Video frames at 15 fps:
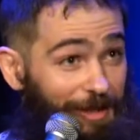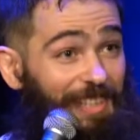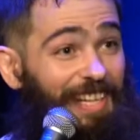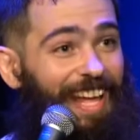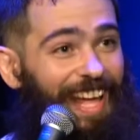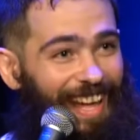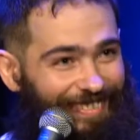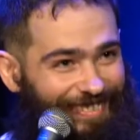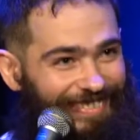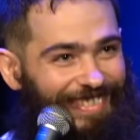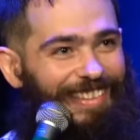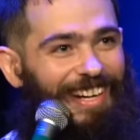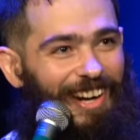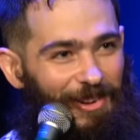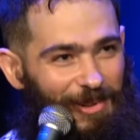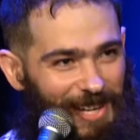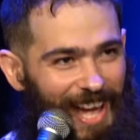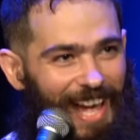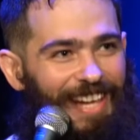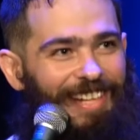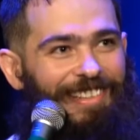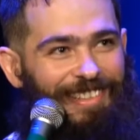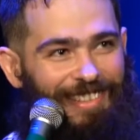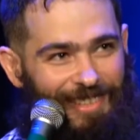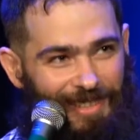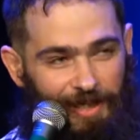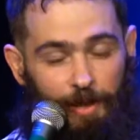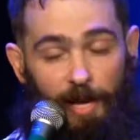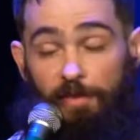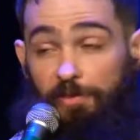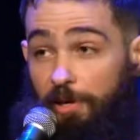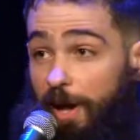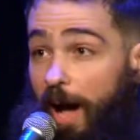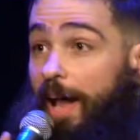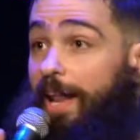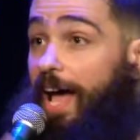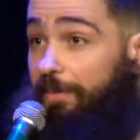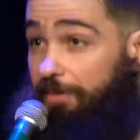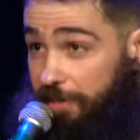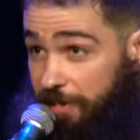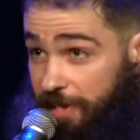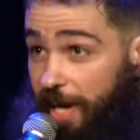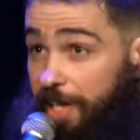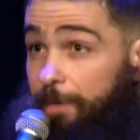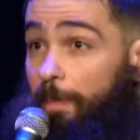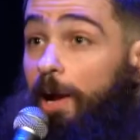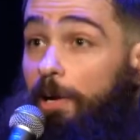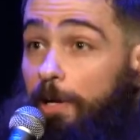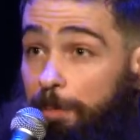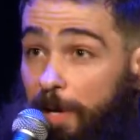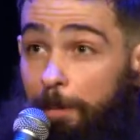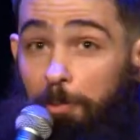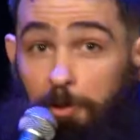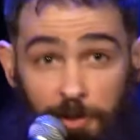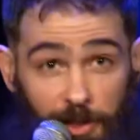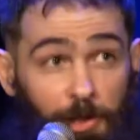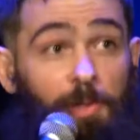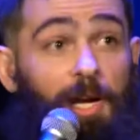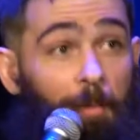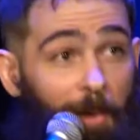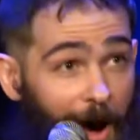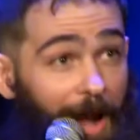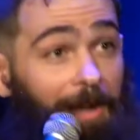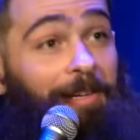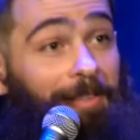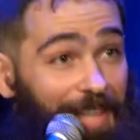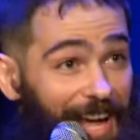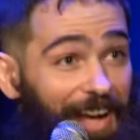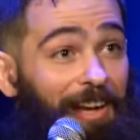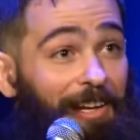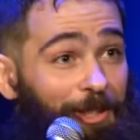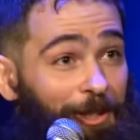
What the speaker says: Yeah. Okay. If you're not having sex, married people too. Come on. Yeah.